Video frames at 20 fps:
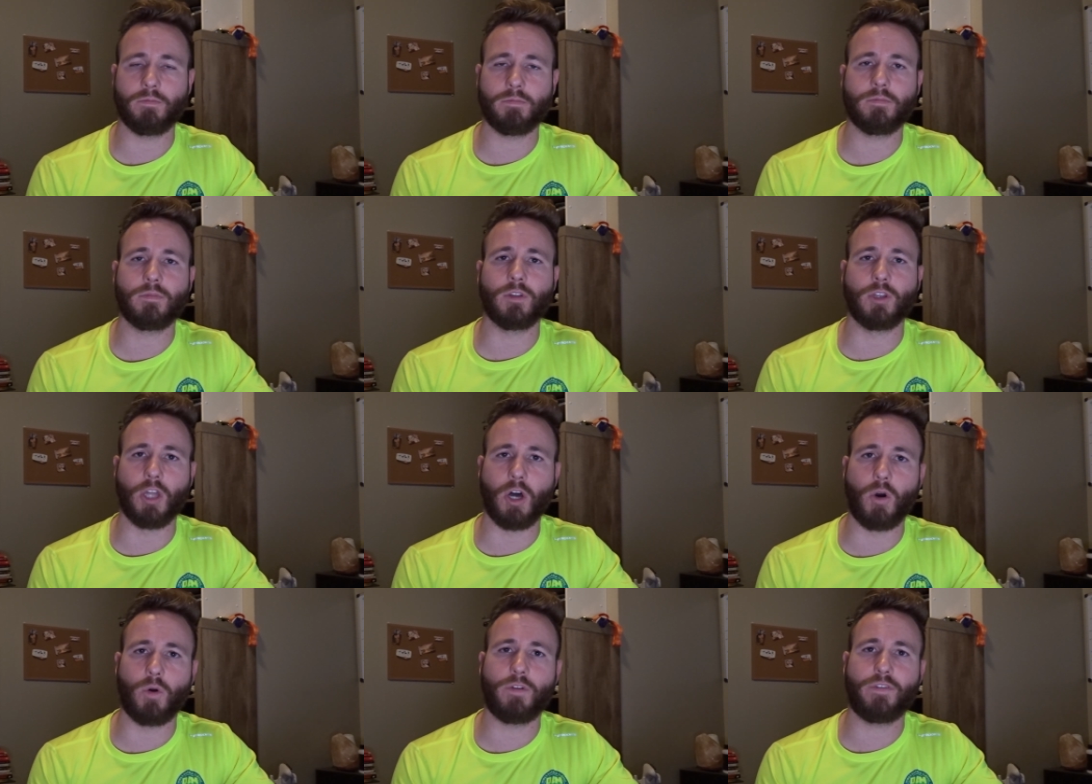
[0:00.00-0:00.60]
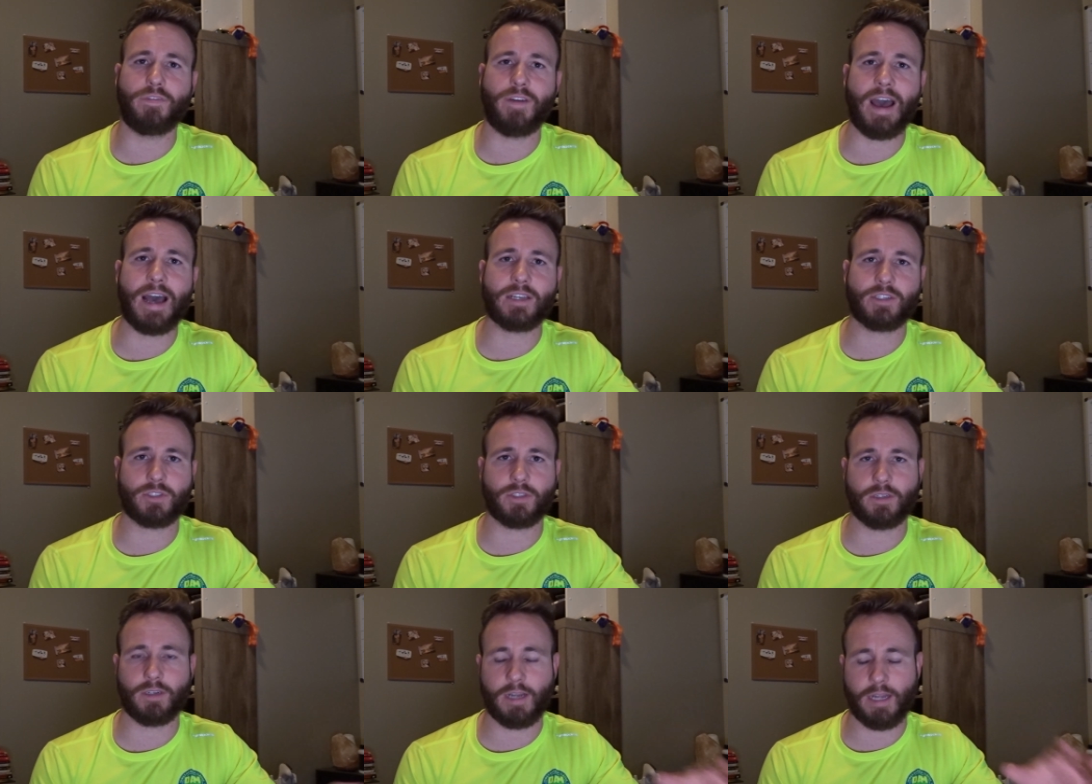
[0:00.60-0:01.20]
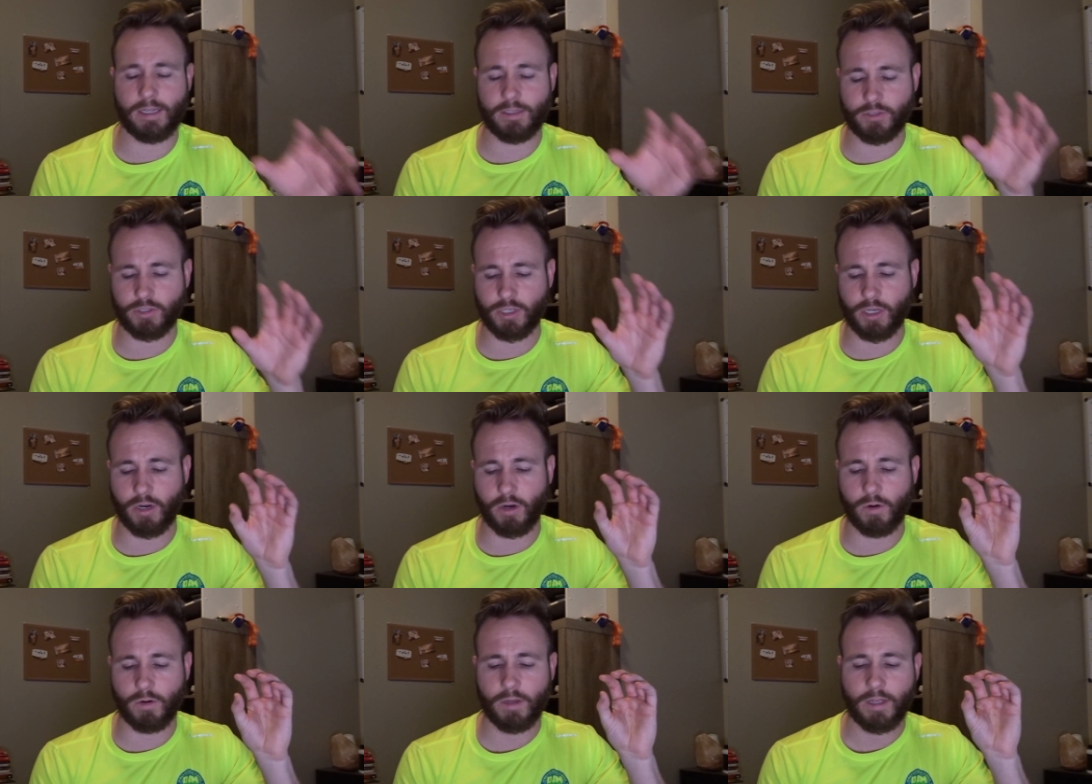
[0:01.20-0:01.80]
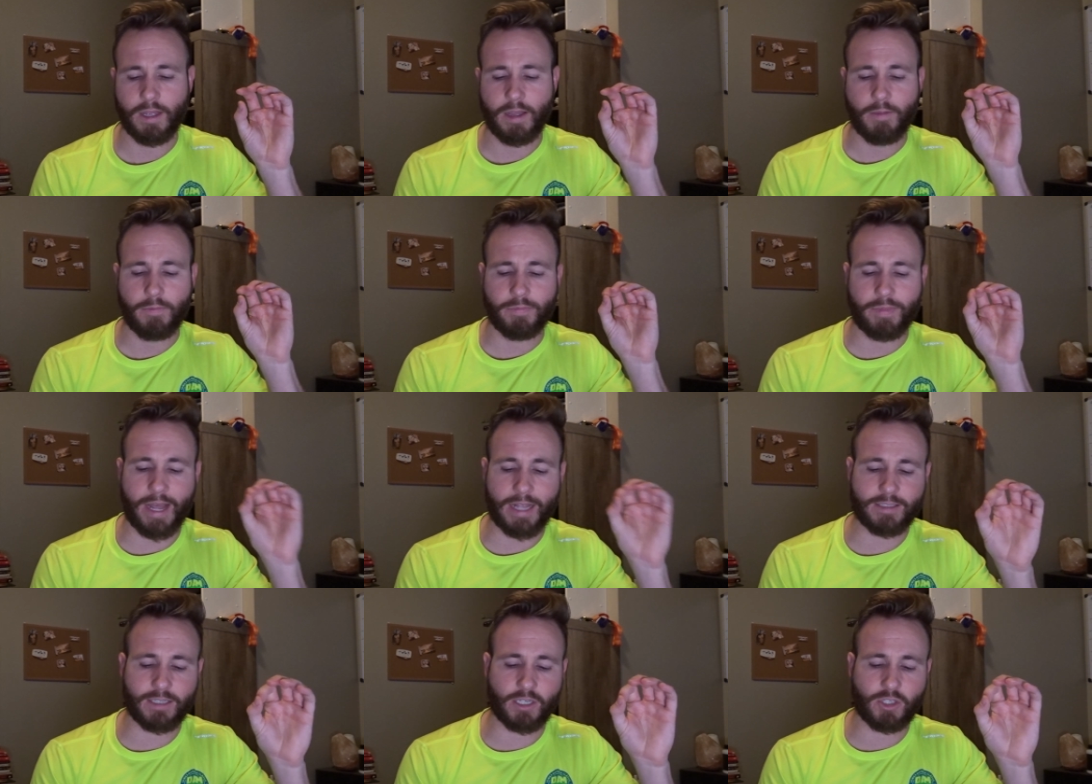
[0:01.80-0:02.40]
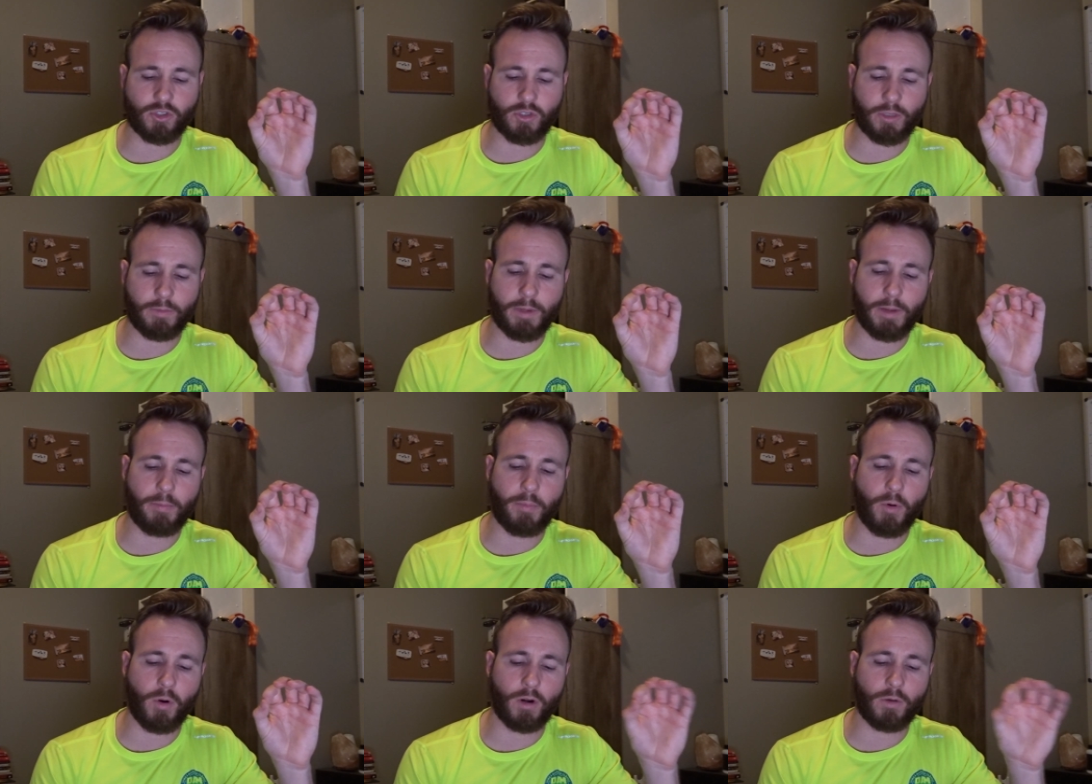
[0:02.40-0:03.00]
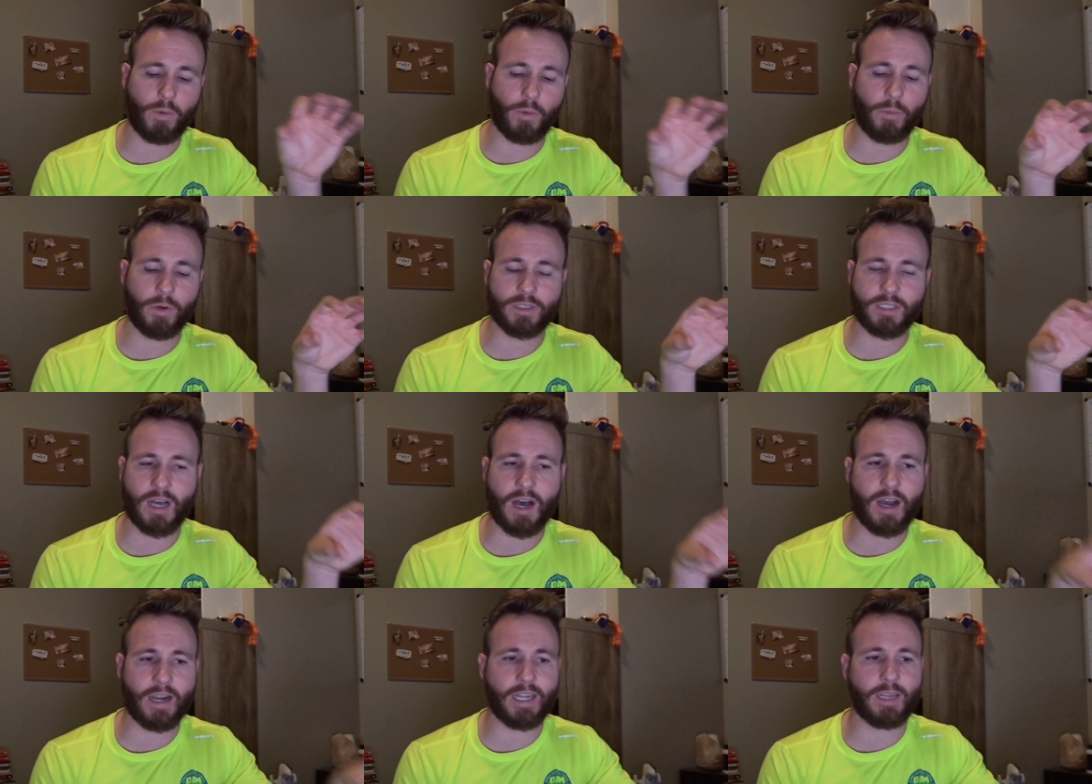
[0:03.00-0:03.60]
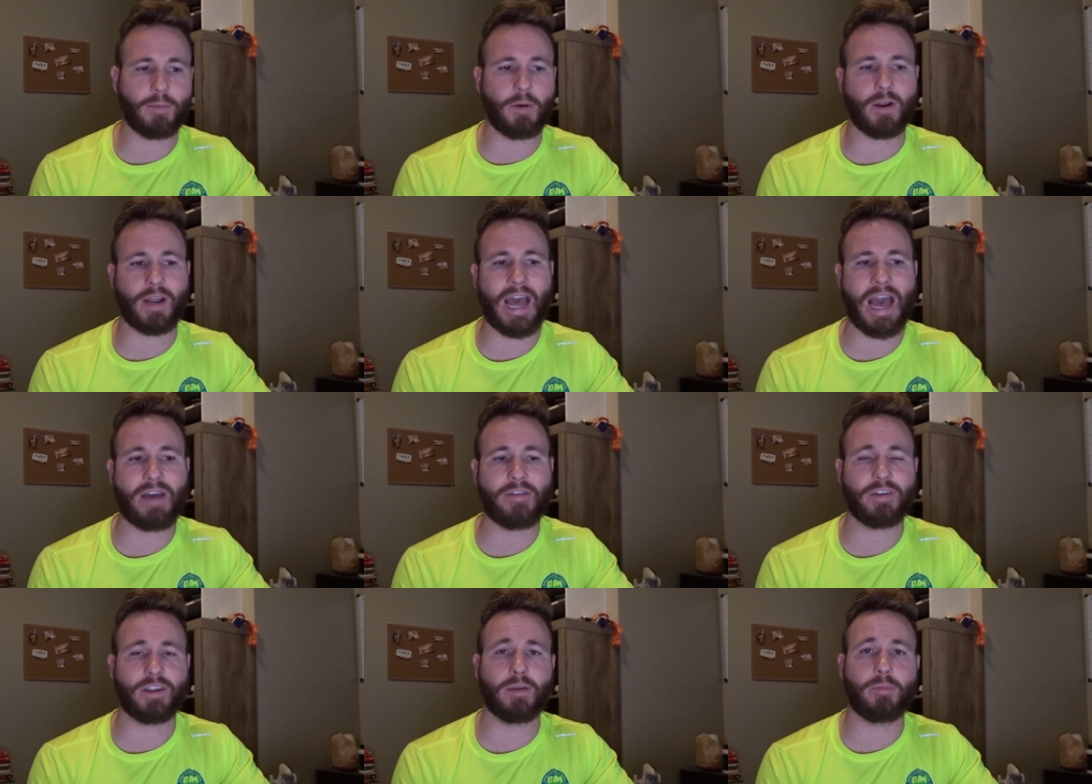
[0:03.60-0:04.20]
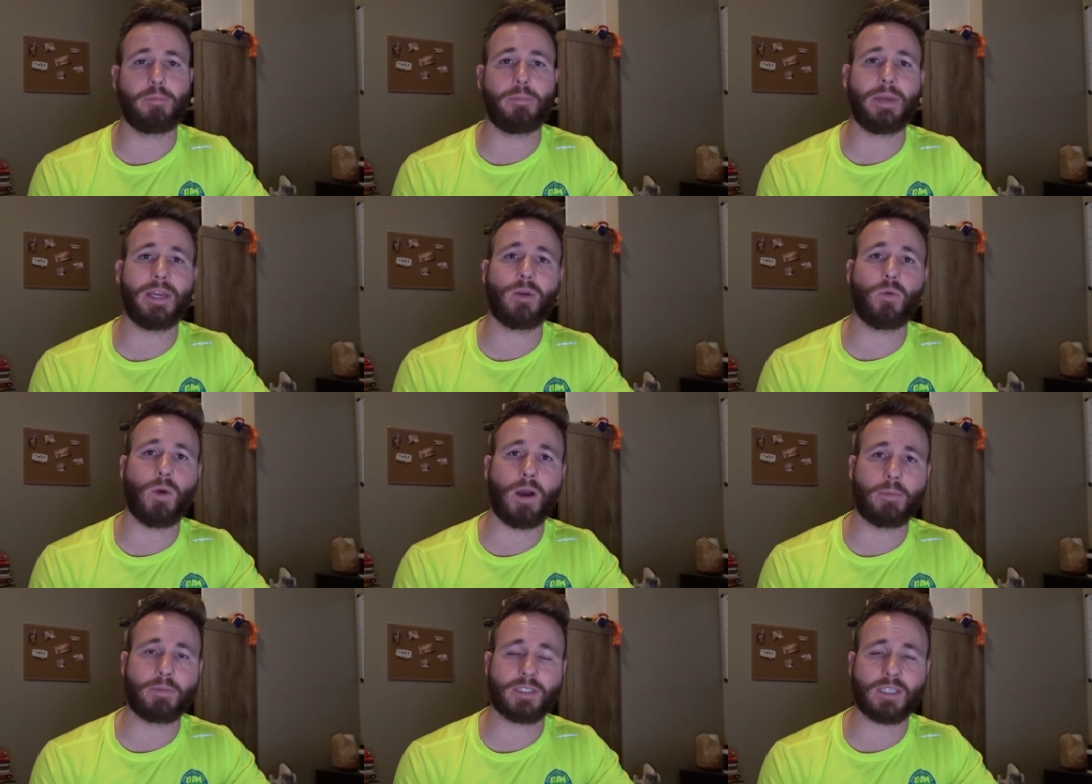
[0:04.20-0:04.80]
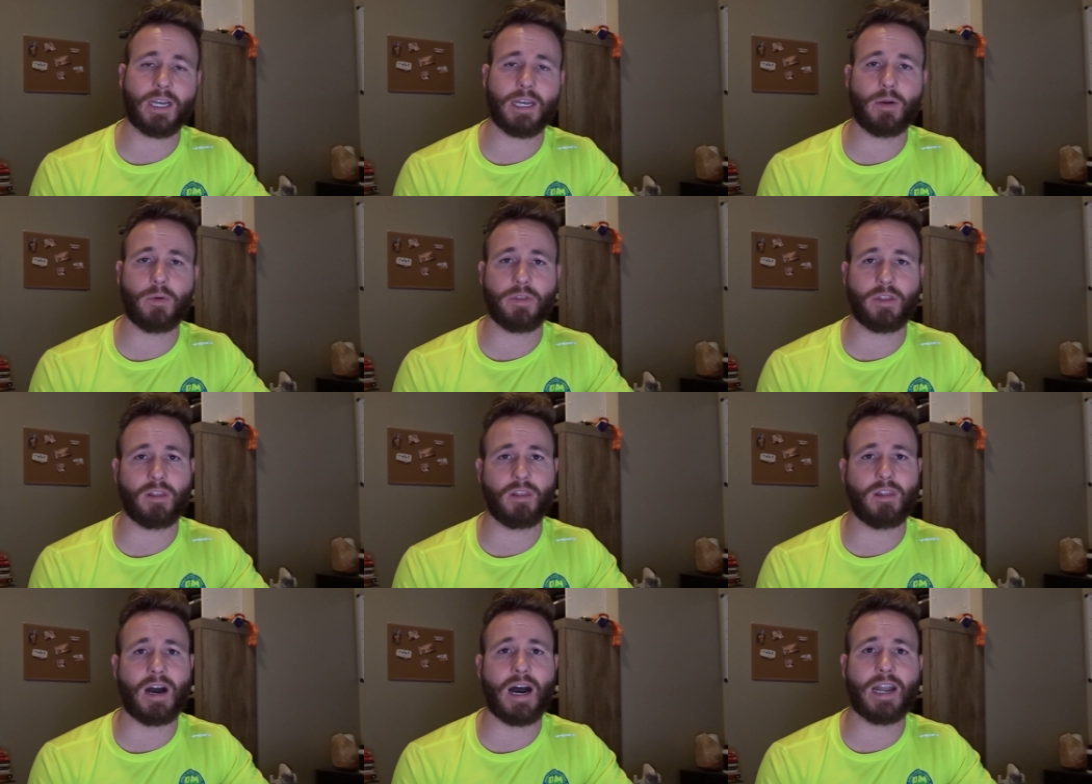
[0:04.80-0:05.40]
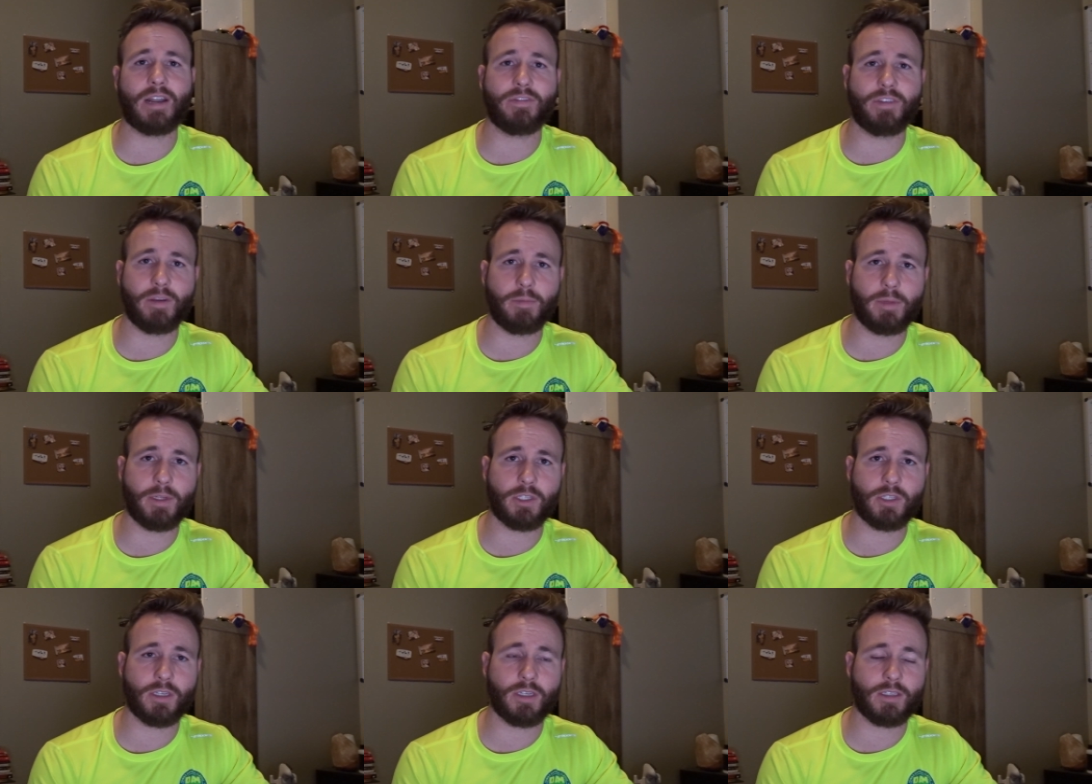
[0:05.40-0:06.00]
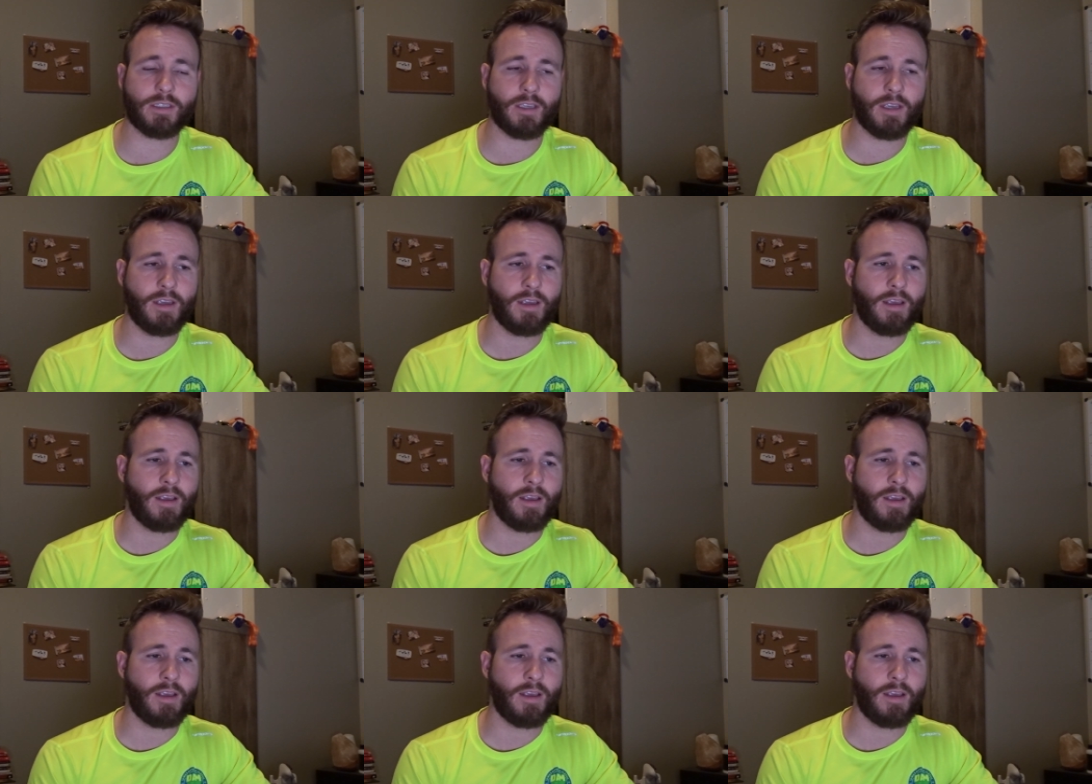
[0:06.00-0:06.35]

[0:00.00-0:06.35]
load faster. And so that's extremely important when we're talking about having a big website with a lot of images.